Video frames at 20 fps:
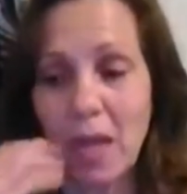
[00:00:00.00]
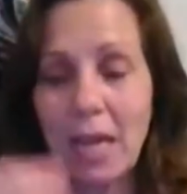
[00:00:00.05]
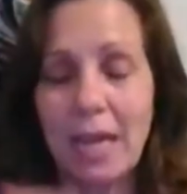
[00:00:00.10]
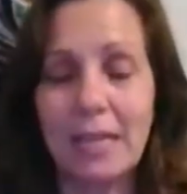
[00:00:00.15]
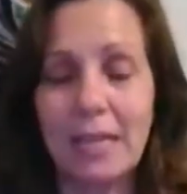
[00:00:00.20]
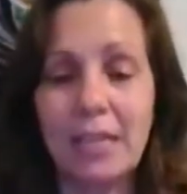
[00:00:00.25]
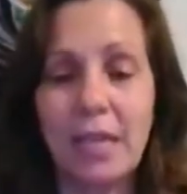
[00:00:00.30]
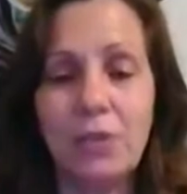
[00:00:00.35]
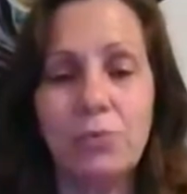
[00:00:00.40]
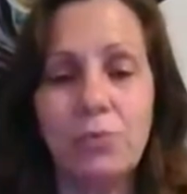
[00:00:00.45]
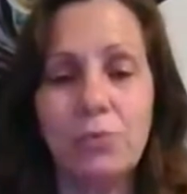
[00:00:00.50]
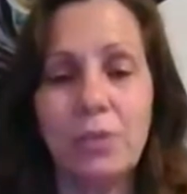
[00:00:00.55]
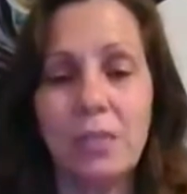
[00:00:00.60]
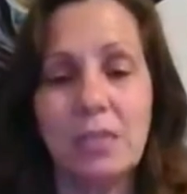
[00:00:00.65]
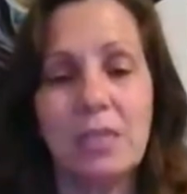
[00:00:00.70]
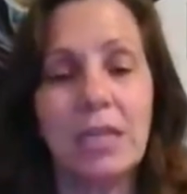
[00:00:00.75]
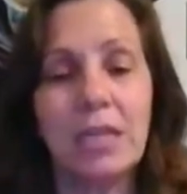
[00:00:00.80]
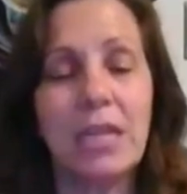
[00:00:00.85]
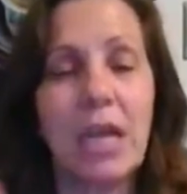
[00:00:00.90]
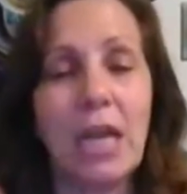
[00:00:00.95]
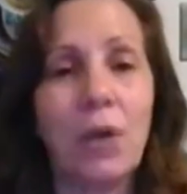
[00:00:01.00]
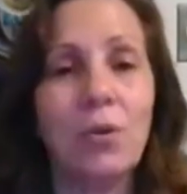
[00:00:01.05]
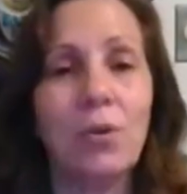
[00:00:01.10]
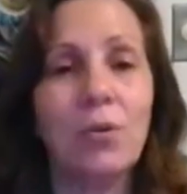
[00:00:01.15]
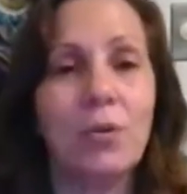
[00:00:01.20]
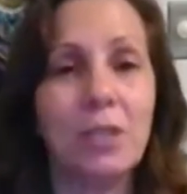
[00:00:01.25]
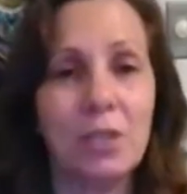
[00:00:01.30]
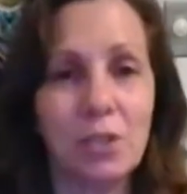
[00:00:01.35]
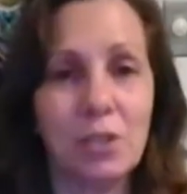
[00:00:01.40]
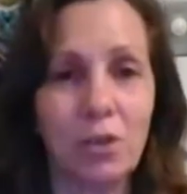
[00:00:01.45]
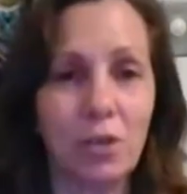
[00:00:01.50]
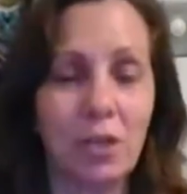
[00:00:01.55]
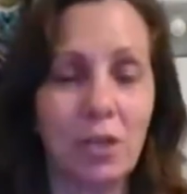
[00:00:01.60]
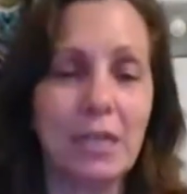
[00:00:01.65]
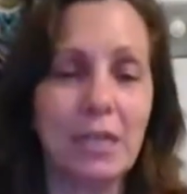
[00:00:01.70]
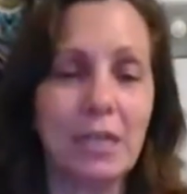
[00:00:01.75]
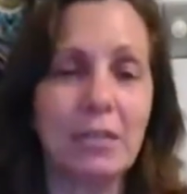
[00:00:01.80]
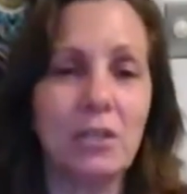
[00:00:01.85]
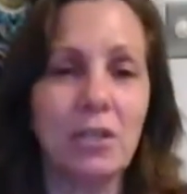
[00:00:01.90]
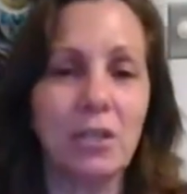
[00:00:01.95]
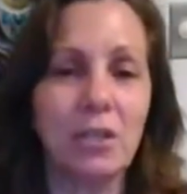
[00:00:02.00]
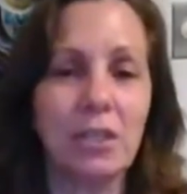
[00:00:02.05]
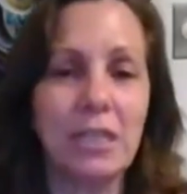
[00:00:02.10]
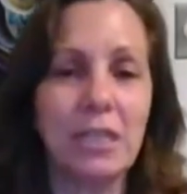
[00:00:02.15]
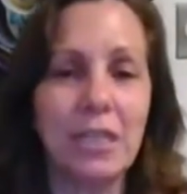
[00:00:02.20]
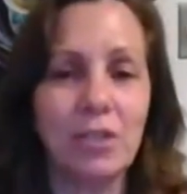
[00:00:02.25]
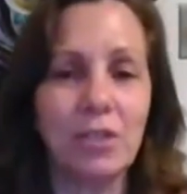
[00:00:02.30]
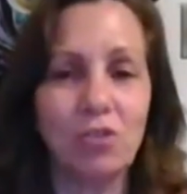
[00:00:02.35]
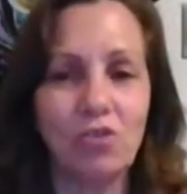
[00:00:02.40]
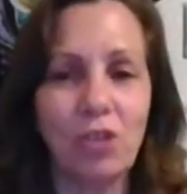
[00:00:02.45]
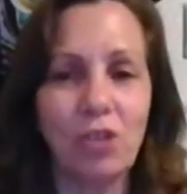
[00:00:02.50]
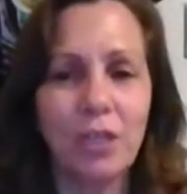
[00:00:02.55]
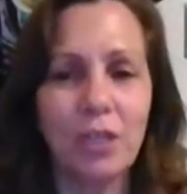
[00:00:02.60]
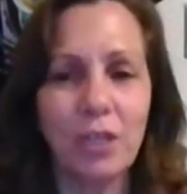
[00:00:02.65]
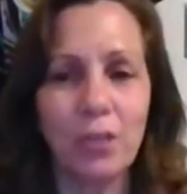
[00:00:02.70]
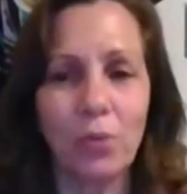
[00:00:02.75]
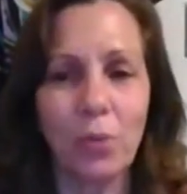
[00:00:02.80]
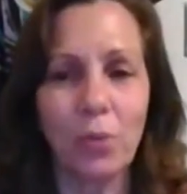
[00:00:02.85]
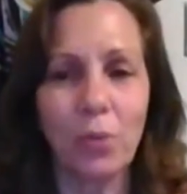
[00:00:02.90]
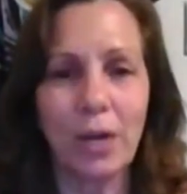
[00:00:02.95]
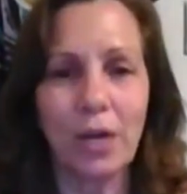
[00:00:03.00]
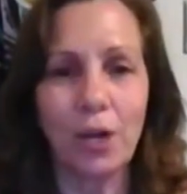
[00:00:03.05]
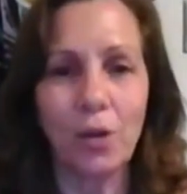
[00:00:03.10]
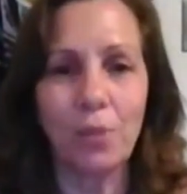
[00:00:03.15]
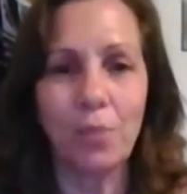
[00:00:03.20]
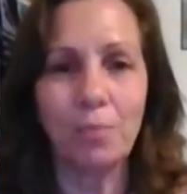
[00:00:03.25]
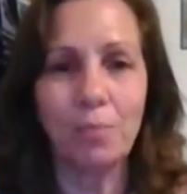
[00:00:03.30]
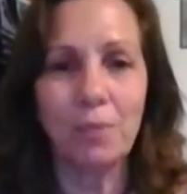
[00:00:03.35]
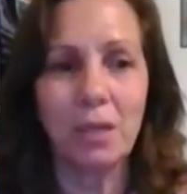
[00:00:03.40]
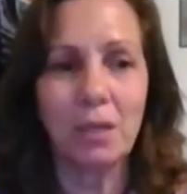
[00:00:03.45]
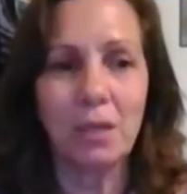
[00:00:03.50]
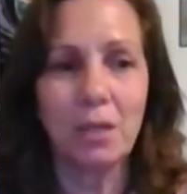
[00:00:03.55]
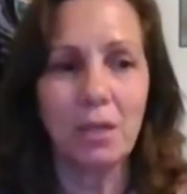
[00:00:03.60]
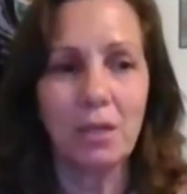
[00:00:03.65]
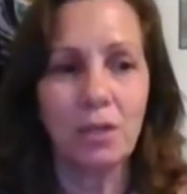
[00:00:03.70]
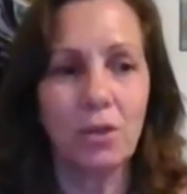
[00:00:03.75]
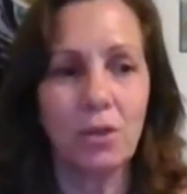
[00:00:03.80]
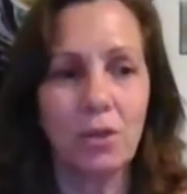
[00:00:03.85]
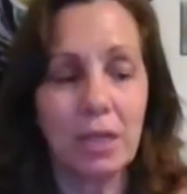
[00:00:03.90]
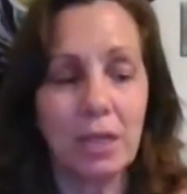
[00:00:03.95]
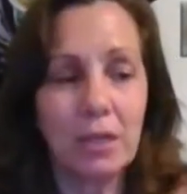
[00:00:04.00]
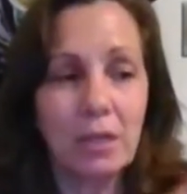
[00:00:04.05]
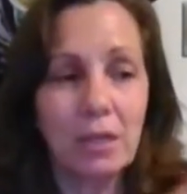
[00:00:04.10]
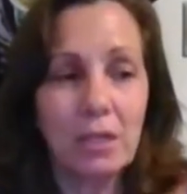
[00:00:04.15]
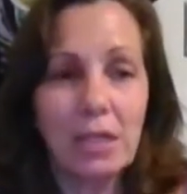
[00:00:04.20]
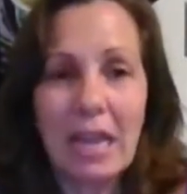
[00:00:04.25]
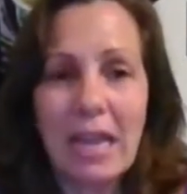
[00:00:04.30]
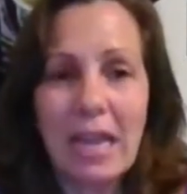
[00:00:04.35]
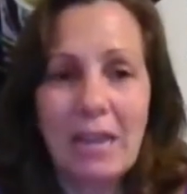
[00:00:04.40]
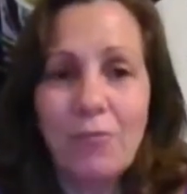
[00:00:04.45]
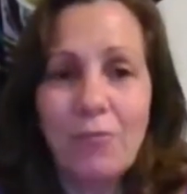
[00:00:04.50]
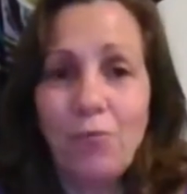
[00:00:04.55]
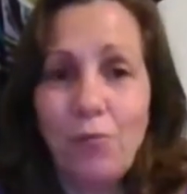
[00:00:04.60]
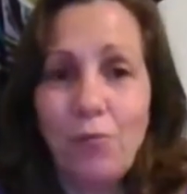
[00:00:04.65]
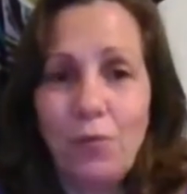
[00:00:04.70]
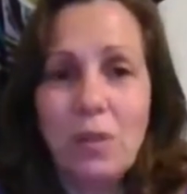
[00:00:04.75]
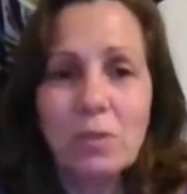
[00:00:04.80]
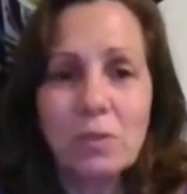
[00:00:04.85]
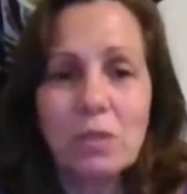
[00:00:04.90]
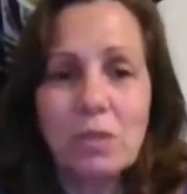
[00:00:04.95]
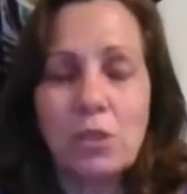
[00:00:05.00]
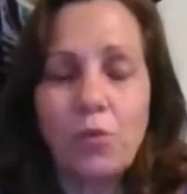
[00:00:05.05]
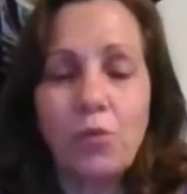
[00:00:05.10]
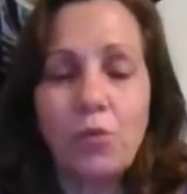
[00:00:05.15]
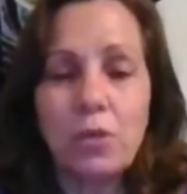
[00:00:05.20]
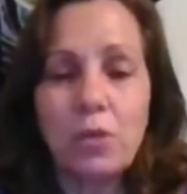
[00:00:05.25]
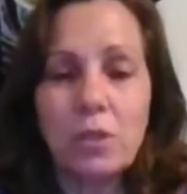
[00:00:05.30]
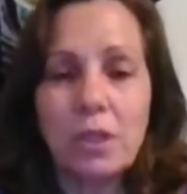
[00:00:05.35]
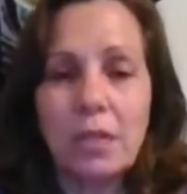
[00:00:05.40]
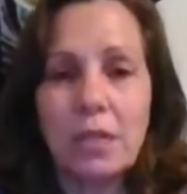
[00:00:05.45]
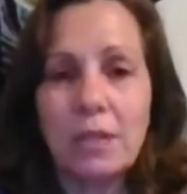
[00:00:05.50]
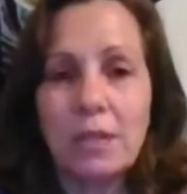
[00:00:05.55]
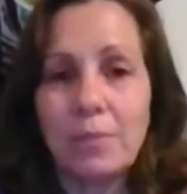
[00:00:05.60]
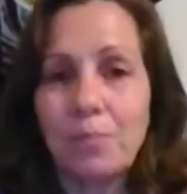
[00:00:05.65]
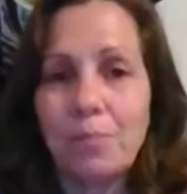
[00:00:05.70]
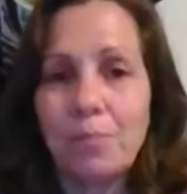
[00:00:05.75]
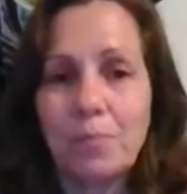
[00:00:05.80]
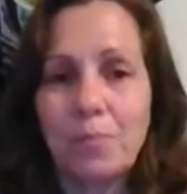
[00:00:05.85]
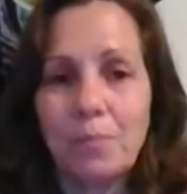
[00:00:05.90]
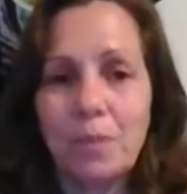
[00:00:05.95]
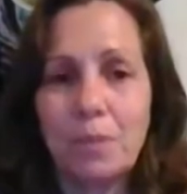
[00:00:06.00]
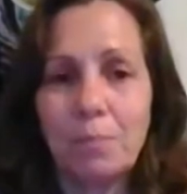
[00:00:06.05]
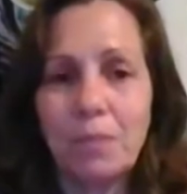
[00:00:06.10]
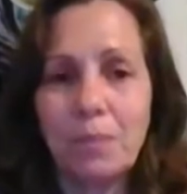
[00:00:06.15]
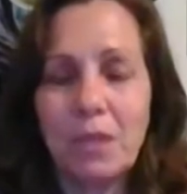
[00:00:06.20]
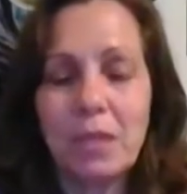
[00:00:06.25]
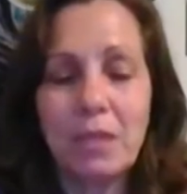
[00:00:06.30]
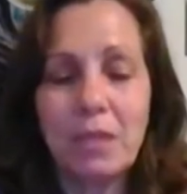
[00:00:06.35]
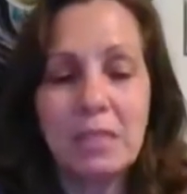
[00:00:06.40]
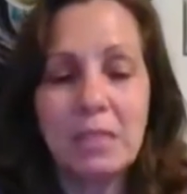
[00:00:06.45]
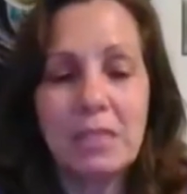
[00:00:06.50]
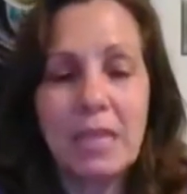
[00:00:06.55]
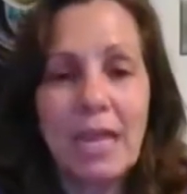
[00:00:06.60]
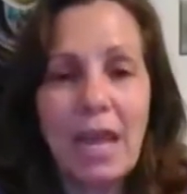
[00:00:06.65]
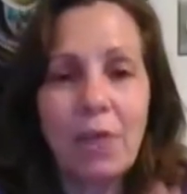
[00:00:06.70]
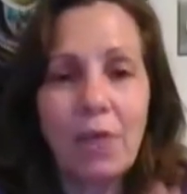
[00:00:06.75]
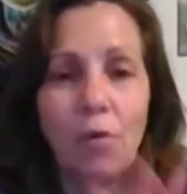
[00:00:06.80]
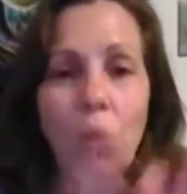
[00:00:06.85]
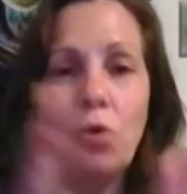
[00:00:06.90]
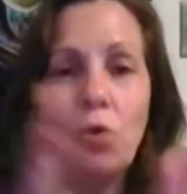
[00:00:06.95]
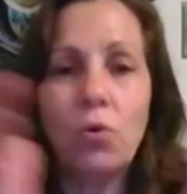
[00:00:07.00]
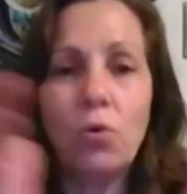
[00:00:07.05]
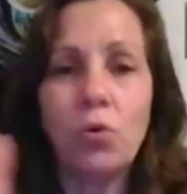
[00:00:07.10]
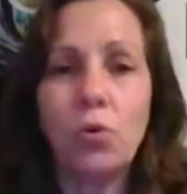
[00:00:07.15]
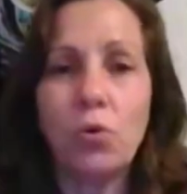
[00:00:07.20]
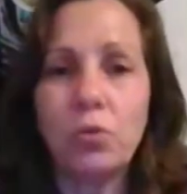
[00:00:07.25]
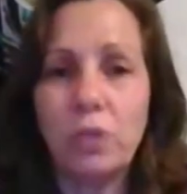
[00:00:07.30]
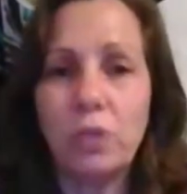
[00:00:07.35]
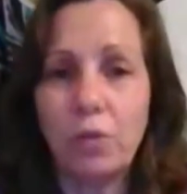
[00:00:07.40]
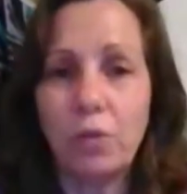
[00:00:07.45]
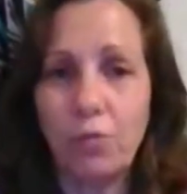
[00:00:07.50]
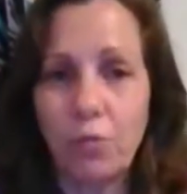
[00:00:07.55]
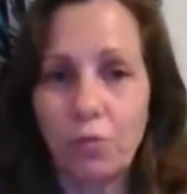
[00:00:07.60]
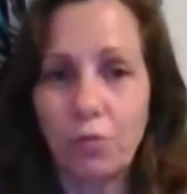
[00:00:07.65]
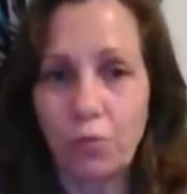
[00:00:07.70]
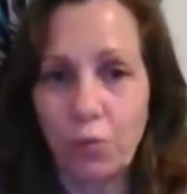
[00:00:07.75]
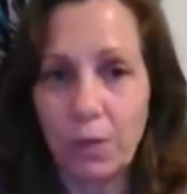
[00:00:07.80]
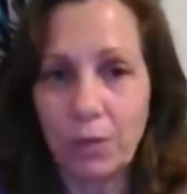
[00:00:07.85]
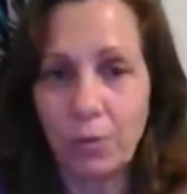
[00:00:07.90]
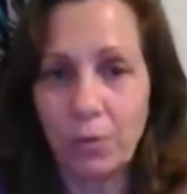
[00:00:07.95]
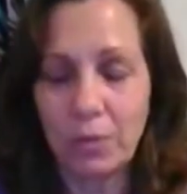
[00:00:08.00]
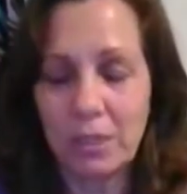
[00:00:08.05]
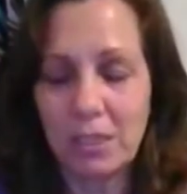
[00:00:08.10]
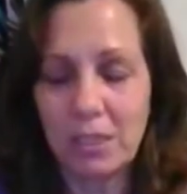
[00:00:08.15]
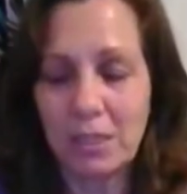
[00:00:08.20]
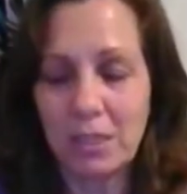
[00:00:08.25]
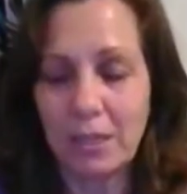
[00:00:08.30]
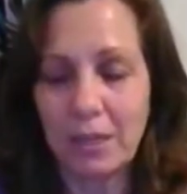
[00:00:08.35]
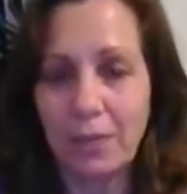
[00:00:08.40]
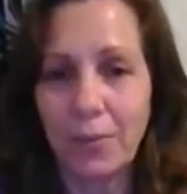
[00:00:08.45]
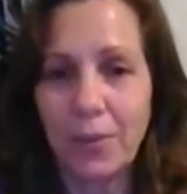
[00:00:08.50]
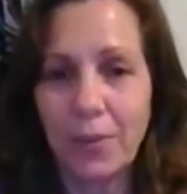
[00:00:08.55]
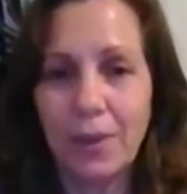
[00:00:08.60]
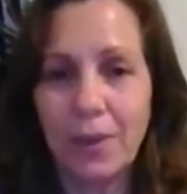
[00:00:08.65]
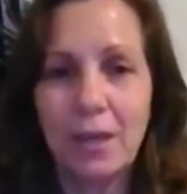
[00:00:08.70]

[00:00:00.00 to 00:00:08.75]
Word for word: And then when you say, now I want to start connecting on the angelic realm, you're like, it feels differently because they have a whole different frequency.